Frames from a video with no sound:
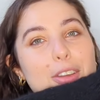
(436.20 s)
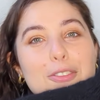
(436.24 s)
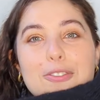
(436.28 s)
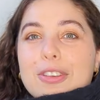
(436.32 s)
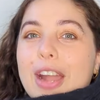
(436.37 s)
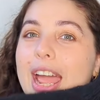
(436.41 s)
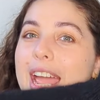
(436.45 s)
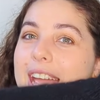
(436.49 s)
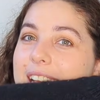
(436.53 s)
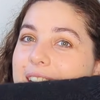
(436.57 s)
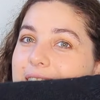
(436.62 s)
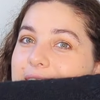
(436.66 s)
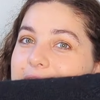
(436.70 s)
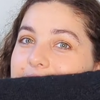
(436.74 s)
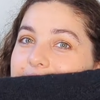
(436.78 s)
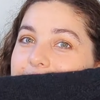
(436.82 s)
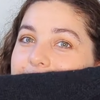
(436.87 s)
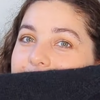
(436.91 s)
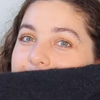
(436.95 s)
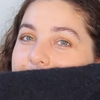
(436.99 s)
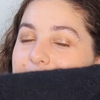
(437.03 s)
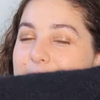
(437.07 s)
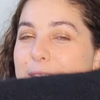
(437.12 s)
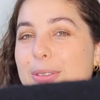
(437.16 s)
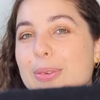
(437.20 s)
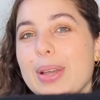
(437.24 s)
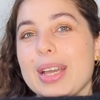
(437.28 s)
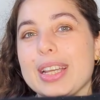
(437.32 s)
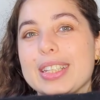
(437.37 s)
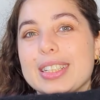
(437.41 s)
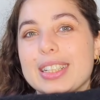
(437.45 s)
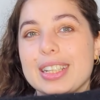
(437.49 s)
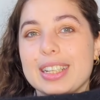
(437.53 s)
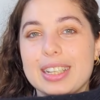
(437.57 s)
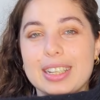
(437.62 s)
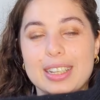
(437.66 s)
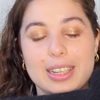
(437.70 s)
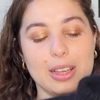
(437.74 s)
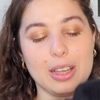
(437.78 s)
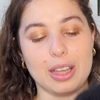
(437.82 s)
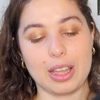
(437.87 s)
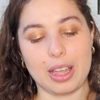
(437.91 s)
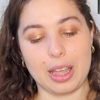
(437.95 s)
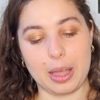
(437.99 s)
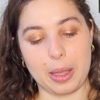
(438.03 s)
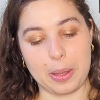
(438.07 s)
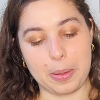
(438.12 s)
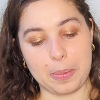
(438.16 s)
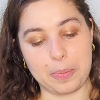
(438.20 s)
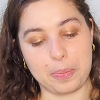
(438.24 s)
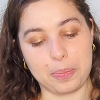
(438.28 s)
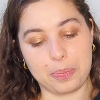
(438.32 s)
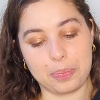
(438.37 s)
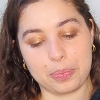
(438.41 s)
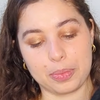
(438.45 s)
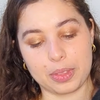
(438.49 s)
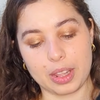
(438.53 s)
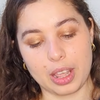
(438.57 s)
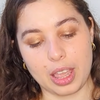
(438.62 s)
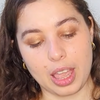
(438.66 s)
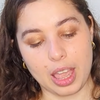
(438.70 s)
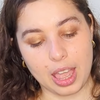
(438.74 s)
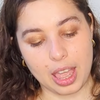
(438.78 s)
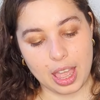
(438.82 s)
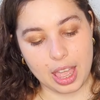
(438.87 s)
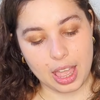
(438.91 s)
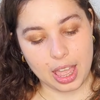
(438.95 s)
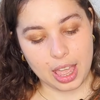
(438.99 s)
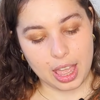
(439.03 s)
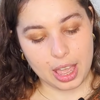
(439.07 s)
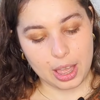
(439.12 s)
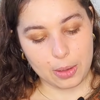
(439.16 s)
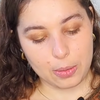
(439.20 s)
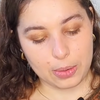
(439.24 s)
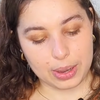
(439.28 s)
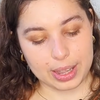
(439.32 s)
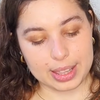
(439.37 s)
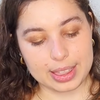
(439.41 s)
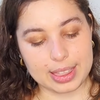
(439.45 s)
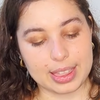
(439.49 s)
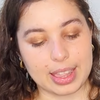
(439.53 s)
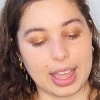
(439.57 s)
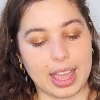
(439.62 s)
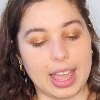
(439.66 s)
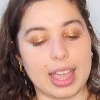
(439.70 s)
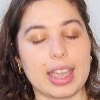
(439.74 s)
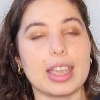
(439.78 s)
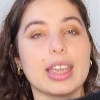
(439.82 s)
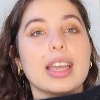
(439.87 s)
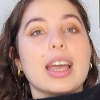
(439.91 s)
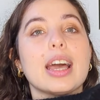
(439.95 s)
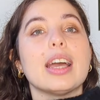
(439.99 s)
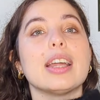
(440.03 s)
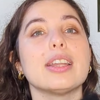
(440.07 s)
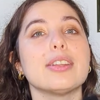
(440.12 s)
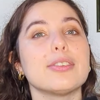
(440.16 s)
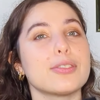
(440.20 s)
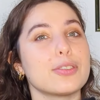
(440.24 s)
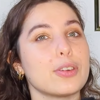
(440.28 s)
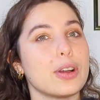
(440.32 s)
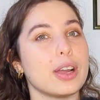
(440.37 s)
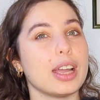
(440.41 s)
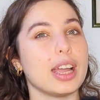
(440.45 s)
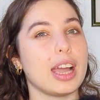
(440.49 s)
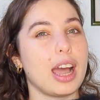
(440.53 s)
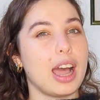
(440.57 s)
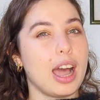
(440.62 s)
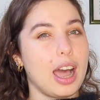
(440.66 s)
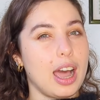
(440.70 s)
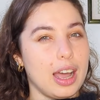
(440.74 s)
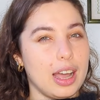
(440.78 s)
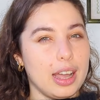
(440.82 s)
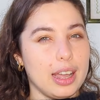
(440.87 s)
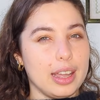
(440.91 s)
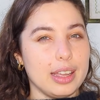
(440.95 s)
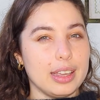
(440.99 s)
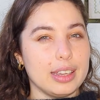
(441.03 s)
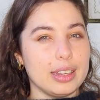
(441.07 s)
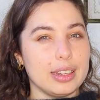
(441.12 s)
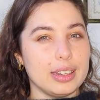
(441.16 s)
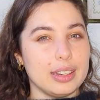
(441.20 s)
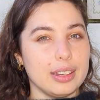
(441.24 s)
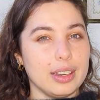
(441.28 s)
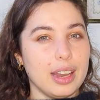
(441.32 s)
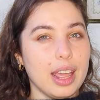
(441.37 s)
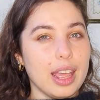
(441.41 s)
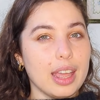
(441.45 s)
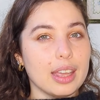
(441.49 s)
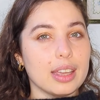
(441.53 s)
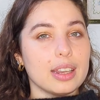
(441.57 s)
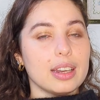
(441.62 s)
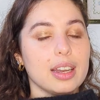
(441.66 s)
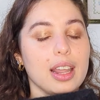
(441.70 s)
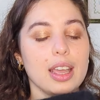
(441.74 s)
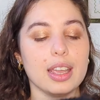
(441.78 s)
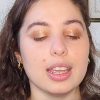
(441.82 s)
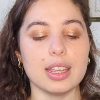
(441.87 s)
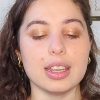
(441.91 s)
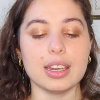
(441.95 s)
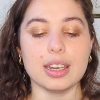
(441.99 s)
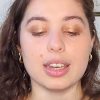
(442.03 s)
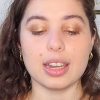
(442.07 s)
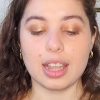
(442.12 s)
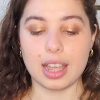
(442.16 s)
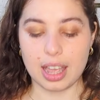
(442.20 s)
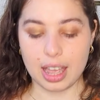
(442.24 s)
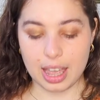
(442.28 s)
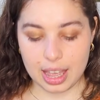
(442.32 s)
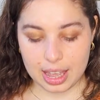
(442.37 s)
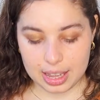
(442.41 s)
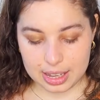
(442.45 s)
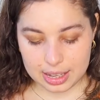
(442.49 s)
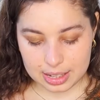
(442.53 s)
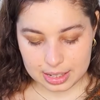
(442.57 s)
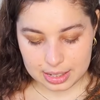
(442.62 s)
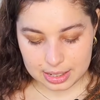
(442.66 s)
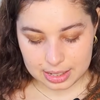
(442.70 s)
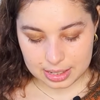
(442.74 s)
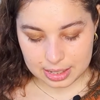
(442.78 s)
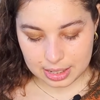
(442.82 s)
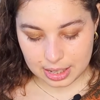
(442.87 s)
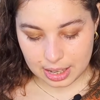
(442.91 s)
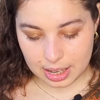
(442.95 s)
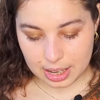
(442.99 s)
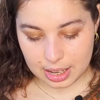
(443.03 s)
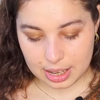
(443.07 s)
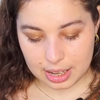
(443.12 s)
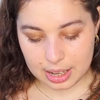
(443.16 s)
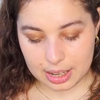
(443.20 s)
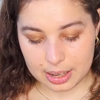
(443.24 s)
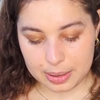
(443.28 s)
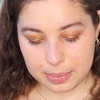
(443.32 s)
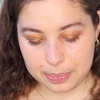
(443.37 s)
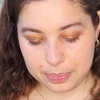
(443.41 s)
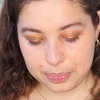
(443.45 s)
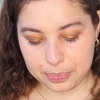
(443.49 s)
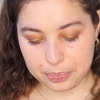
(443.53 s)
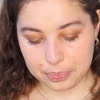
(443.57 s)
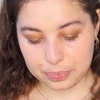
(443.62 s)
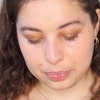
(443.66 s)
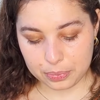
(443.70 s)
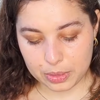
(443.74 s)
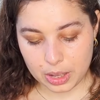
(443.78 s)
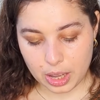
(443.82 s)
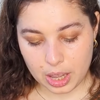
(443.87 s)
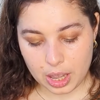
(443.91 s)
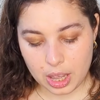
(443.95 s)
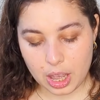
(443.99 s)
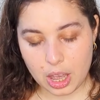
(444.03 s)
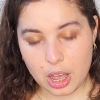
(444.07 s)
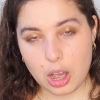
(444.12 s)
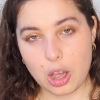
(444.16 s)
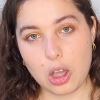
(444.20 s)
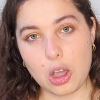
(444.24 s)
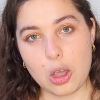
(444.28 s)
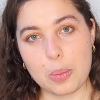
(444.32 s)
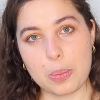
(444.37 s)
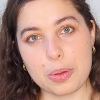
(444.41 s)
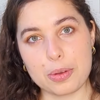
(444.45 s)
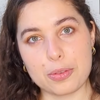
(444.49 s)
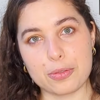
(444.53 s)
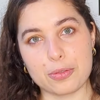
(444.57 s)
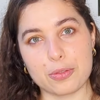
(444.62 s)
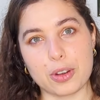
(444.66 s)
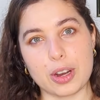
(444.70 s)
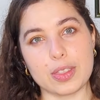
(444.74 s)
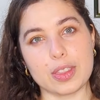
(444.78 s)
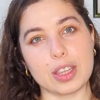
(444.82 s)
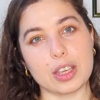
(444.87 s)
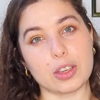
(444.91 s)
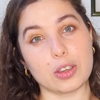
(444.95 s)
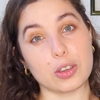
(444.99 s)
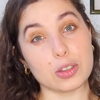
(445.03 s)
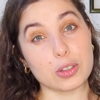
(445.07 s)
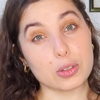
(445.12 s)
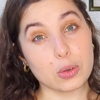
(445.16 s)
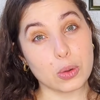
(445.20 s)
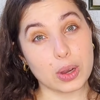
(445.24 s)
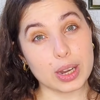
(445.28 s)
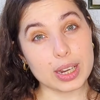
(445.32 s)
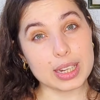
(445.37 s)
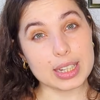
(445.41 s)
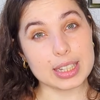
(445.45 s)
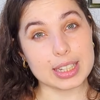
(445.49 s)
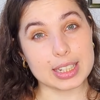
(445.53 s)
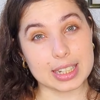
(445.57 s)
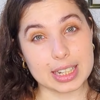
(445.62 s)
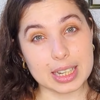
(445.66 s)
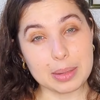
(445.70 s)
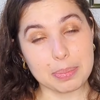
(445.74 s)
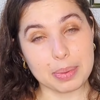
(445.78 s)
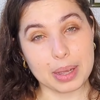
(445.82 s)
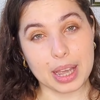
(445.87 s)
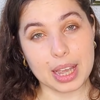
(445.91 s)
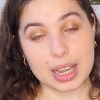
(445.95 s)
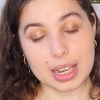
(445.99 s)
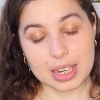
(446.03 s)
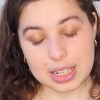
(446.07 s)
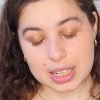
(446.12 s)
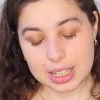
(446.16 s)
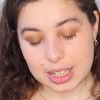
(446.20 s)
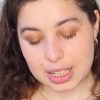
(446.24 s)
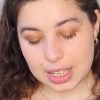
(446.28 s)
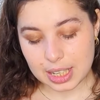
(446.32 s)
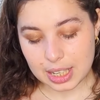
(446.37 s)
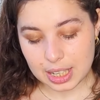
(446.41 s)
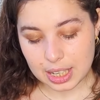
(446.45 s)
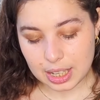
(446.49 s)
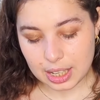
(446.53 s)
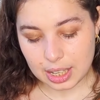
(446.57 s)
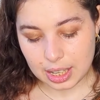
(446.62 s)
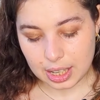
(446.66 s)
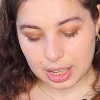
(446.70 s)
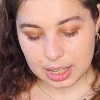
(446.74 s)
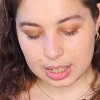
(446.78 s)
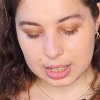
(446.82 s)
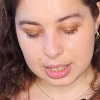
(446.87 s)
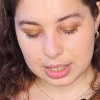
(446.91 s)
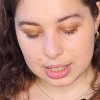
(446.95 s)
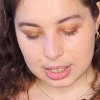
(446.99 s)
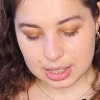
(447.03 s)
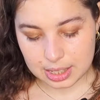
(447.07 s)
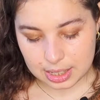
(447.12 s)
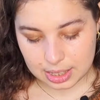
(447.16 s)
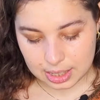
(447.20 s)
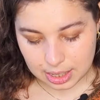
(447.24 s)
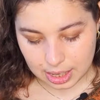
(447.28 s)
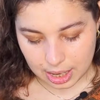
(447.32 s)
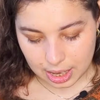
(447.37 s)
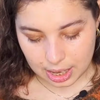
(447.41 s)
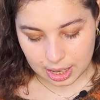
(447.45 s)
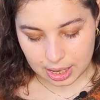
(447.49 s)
raglan sweater with a kind of quite high neckline and open front that goes quite deep actually. It's